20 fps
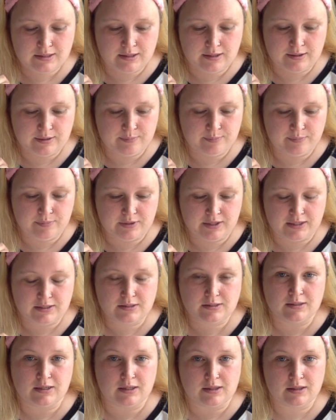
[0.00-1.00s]
Um,
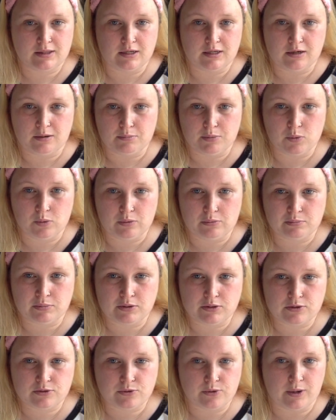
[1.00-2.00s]
that's like the number one
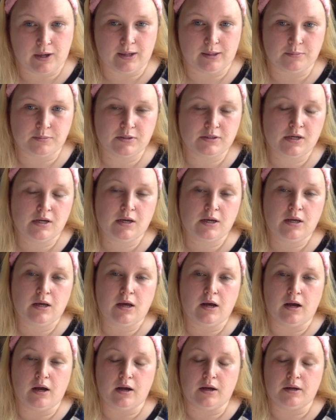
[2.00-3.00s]
prescribed
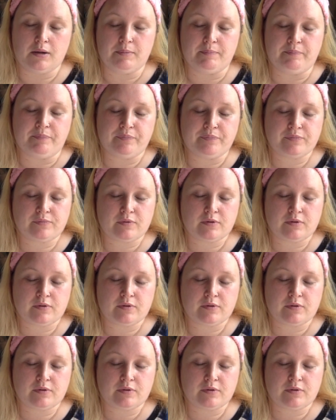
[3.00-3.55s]
um,